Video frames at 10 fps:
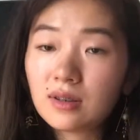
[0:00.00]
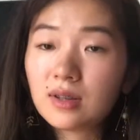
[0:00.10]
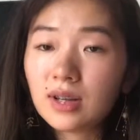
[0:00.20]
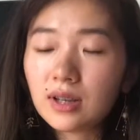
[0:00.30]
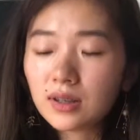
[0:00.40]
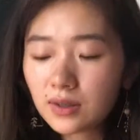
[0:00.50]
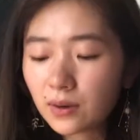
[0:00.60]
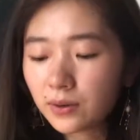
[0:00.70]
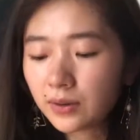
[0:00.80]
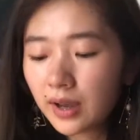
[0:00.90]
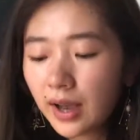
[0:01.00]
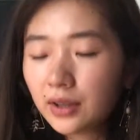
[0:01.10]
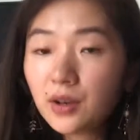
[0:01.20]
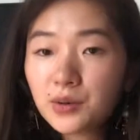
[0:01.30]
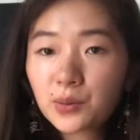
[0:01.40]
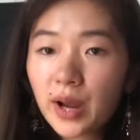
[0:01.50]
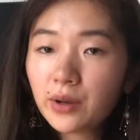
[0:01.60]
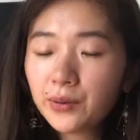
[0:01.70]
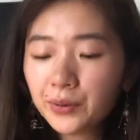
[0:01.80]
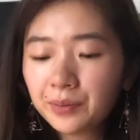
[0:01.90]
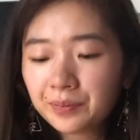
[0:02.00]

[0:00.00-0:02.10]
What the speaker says: city, so I thought it was quite cool.